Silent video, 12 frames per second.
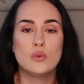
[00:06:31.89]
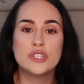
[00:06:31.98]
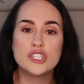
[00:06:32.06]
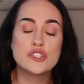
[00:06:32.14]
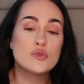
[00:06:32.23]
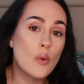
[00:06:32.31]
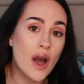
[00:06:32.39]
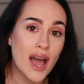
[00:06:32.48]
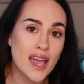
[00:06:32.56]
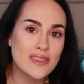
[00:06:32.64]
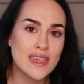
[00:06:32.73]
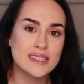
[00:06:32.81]
which is
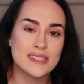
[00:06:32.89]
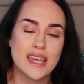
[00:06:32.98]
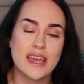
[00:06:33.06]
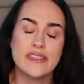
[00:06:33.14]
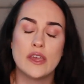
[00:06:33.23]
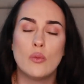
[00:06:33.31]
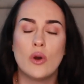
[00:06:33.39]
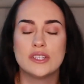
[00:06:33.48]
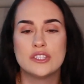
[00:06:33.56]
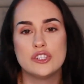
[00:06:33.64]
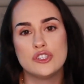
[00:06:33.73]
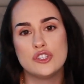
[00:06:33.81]
why they said they
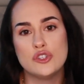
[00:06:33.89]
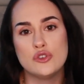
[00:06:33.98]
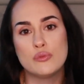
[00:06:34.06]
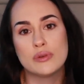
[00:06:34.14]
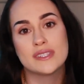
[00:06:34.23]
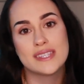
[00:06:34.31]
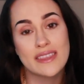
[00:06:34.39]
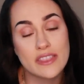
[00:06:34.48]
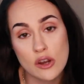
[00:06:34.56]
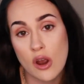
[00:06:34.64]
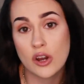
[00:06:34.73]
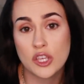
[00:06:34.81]
wanted to present
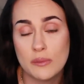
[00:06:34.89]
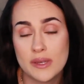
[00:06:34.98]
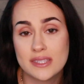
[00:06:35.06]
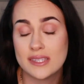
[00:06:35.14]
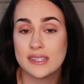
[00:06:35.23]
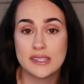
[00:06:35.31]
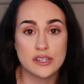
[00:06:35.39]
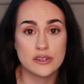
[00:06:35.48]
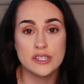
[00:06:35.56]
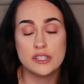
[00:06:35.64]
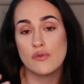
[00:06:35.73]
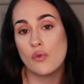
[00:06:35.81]
their arguments in a
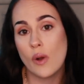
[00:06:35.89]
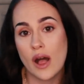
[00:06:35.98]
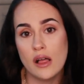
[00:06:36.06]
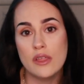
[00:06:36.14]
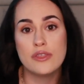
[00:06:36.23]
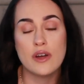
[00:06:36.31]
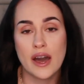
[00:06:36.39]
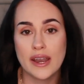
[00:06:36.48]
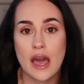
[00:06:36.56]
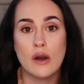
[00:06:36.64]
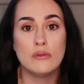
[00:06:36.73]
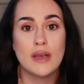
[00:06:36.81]
series of well thought
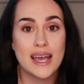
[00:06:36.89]
out